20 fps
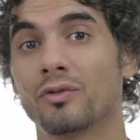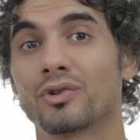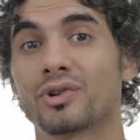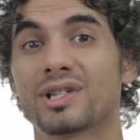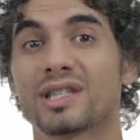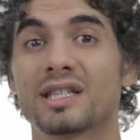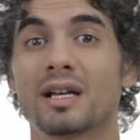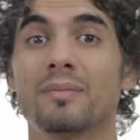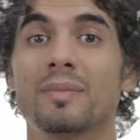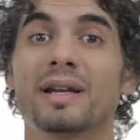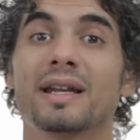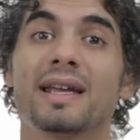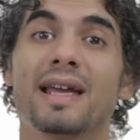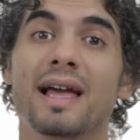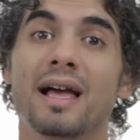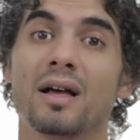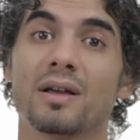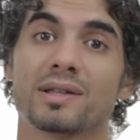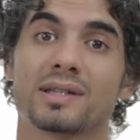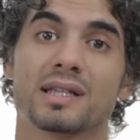for somebody
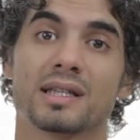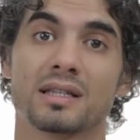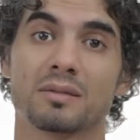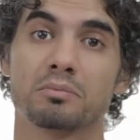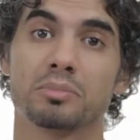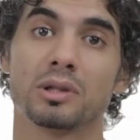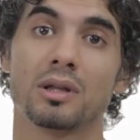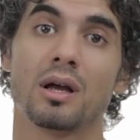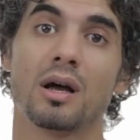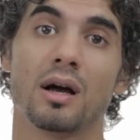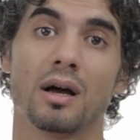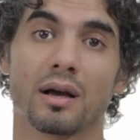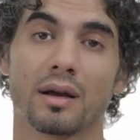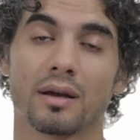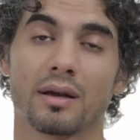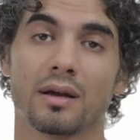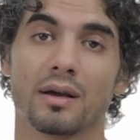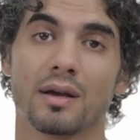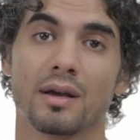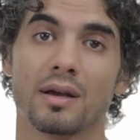else's blog.
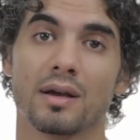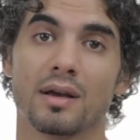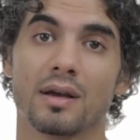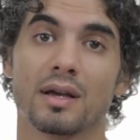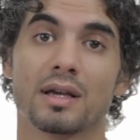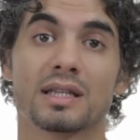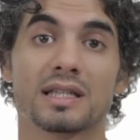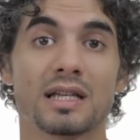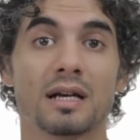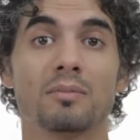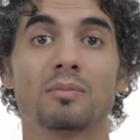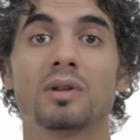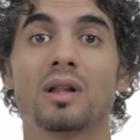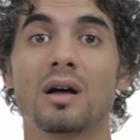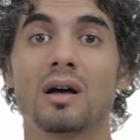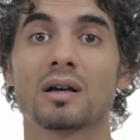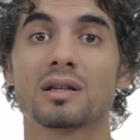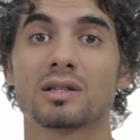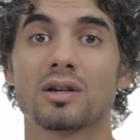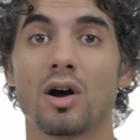Some
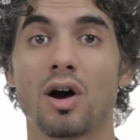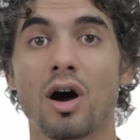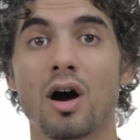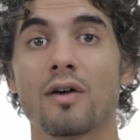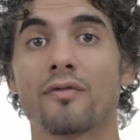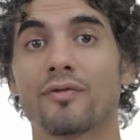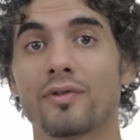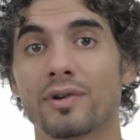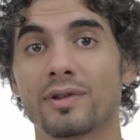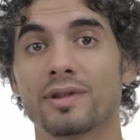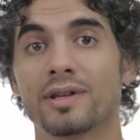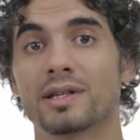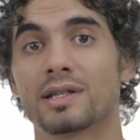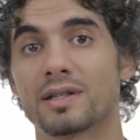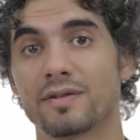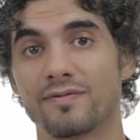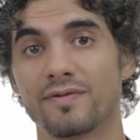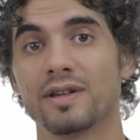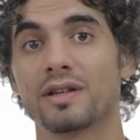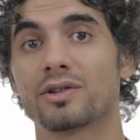blogs offer
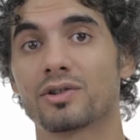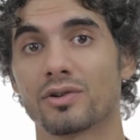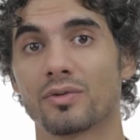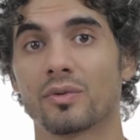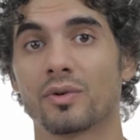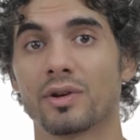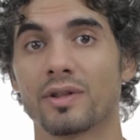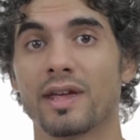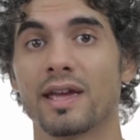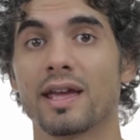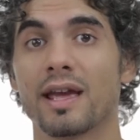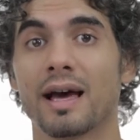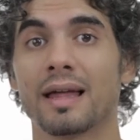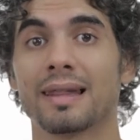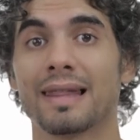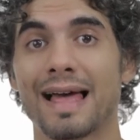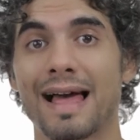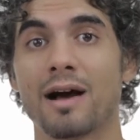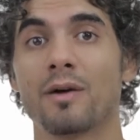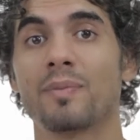this feature where they
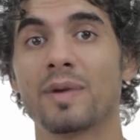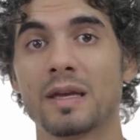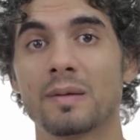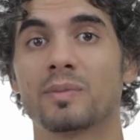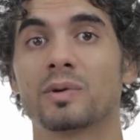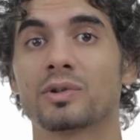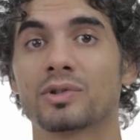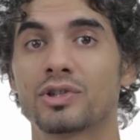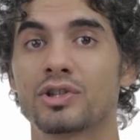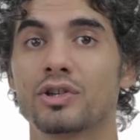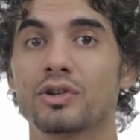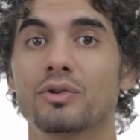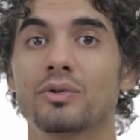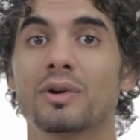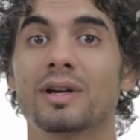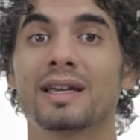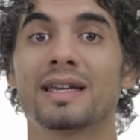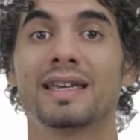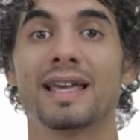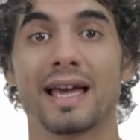allow people to
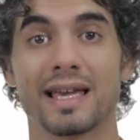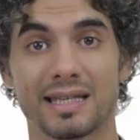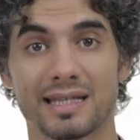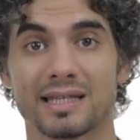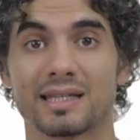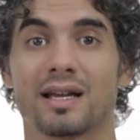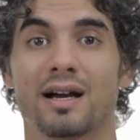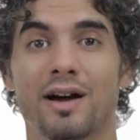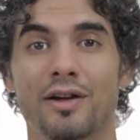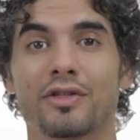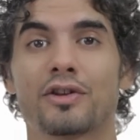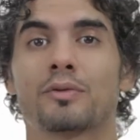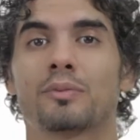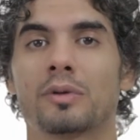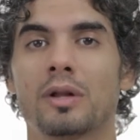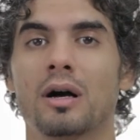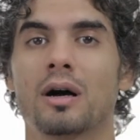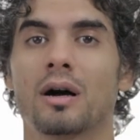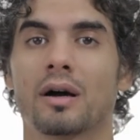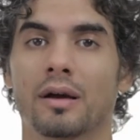guest on their
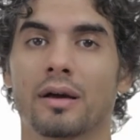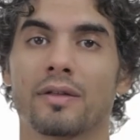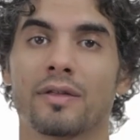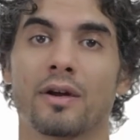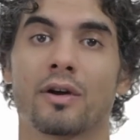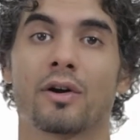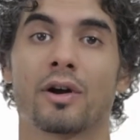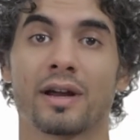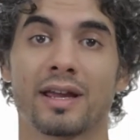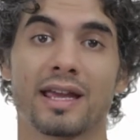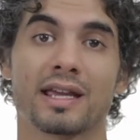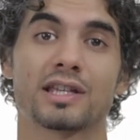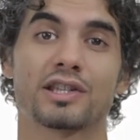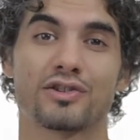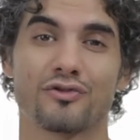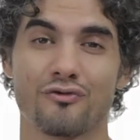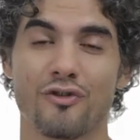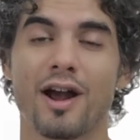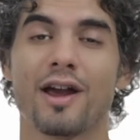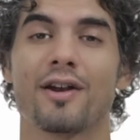blog, that they're a
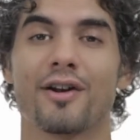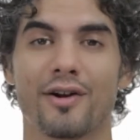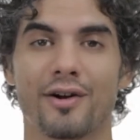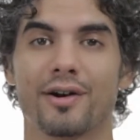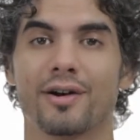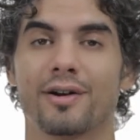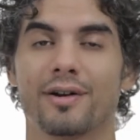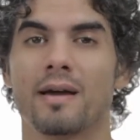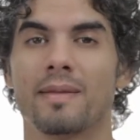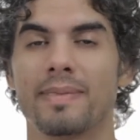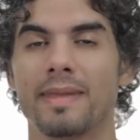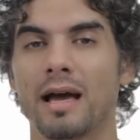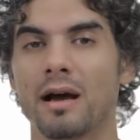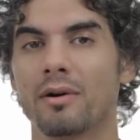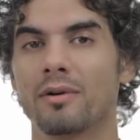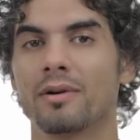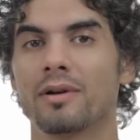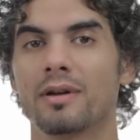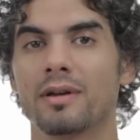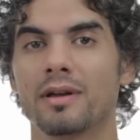guest writer.
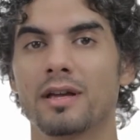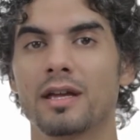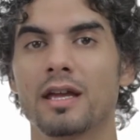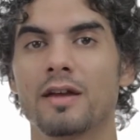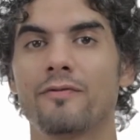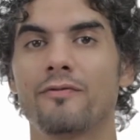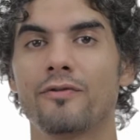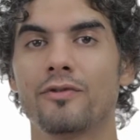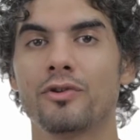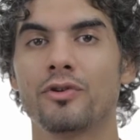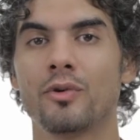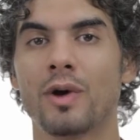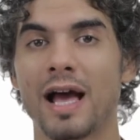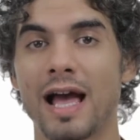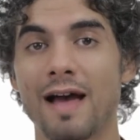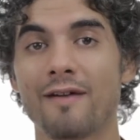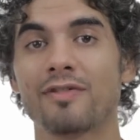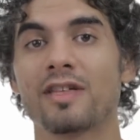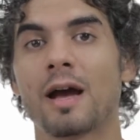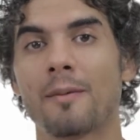Now, if you
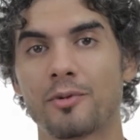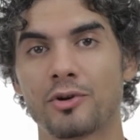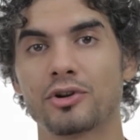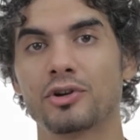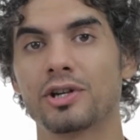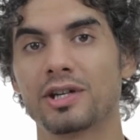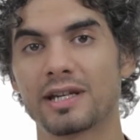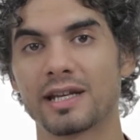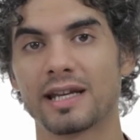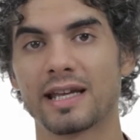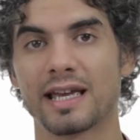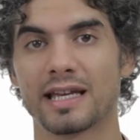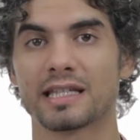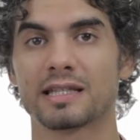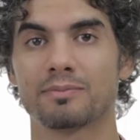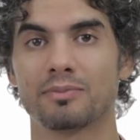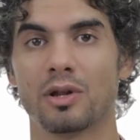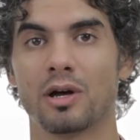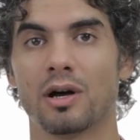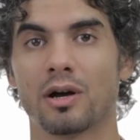have the opportunity to
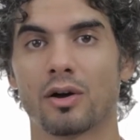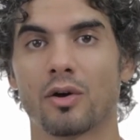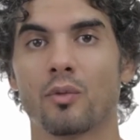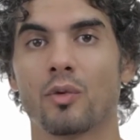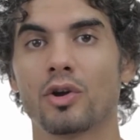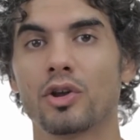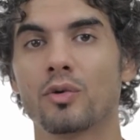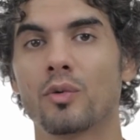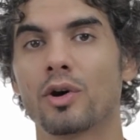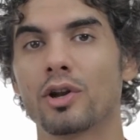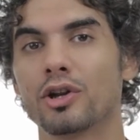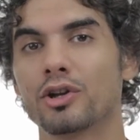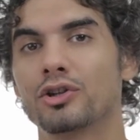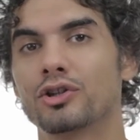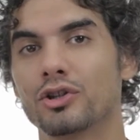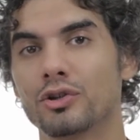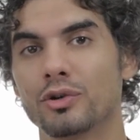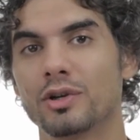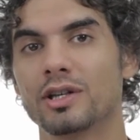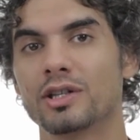guest blog, what you want to
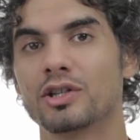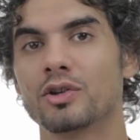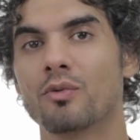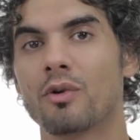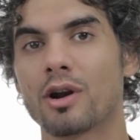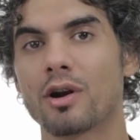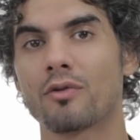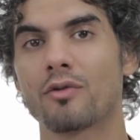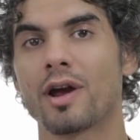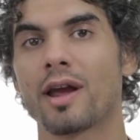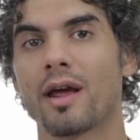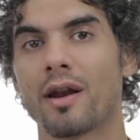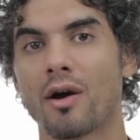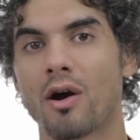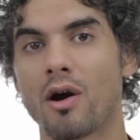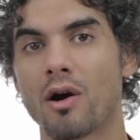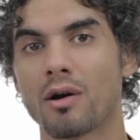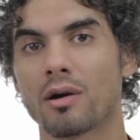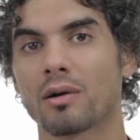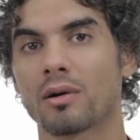do is you want to write an
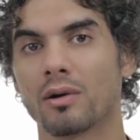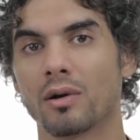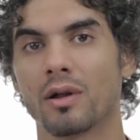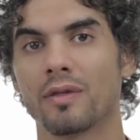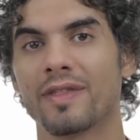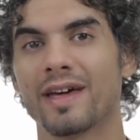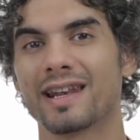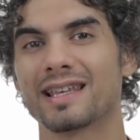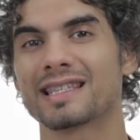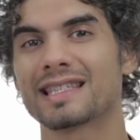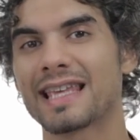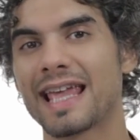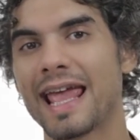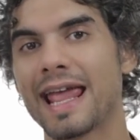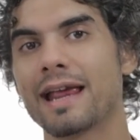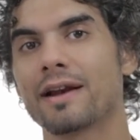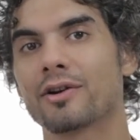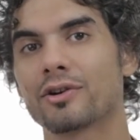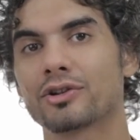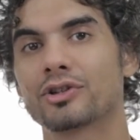article that is
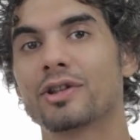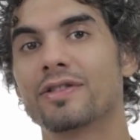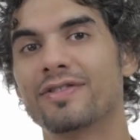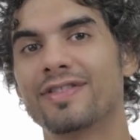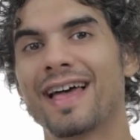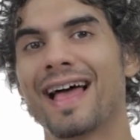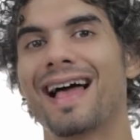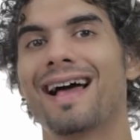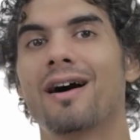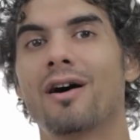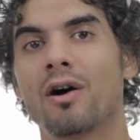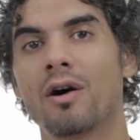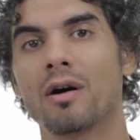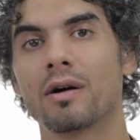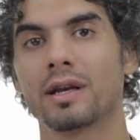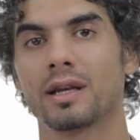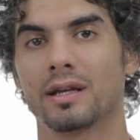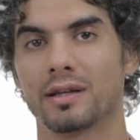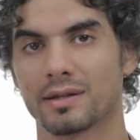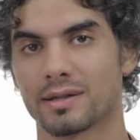catered to that
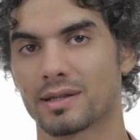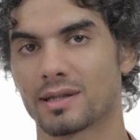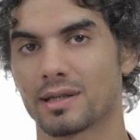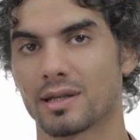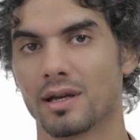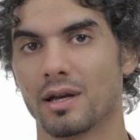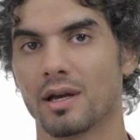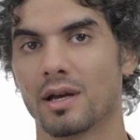audience.